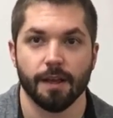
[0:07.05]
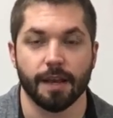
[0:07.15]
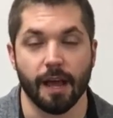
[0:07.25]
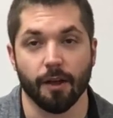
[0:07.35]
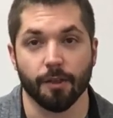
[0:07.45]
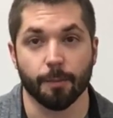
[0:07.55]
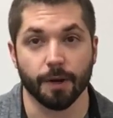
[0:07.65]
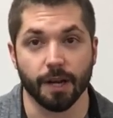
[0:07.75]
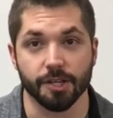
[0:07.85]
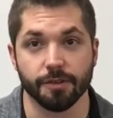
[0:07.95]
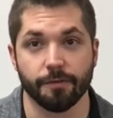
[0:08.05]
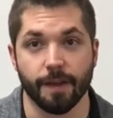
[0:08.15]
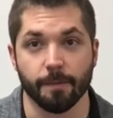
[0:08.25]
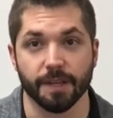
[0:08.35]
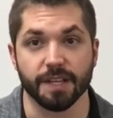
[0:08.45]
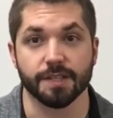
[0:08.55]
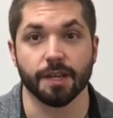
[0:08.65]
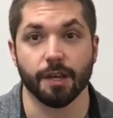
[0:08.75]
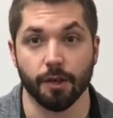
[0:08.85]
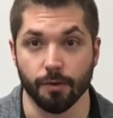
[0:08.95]
Now, the percussion family is
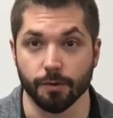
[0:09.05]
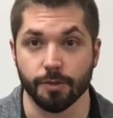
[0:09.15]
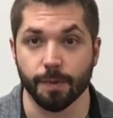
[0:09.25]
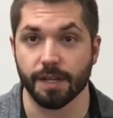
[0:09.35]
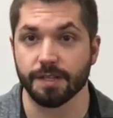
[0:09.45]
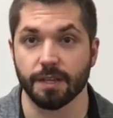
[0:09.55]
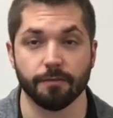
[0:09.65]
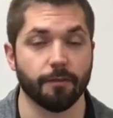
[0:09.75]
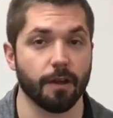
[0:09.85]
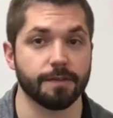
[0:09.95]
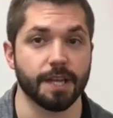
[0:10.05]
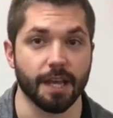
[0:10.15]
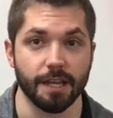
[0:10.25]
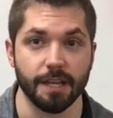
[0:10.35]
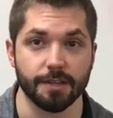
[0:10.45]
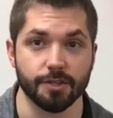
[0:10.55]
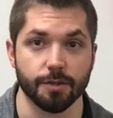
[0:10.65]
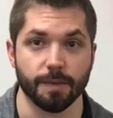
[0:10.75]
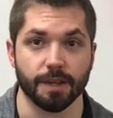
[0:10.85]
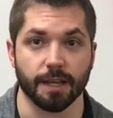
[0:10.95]
huge because it involves any
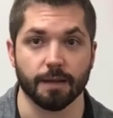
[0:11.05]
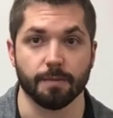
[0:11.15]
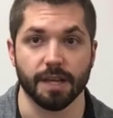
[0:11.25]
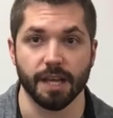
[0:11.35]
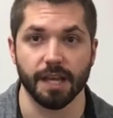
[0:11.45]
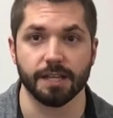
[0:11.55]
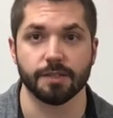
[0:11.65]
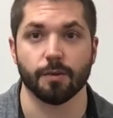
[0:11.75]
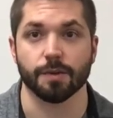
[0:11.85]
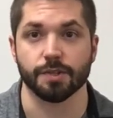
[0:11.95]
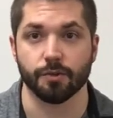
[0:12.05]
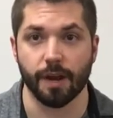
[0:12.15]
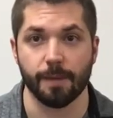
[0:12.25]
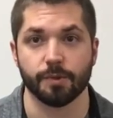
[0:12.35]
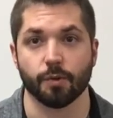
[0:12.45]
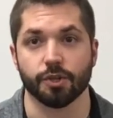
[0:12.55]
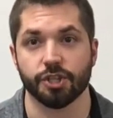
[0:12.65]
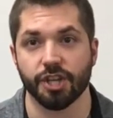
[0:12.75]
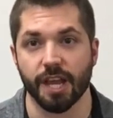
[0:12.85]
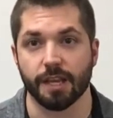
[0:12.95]
instrument that can be hit or scraped or
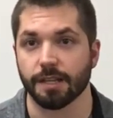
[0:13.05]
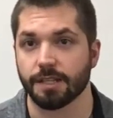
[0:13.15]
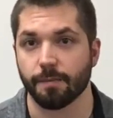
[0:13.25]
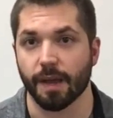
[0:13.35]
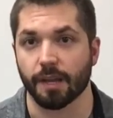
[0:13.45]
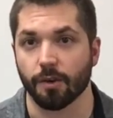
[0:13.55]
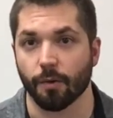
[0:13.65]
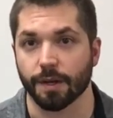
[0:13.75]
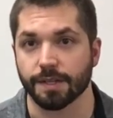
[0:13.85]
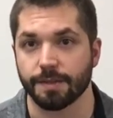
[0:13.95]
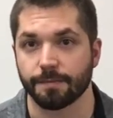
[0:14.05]
shaken to make noise.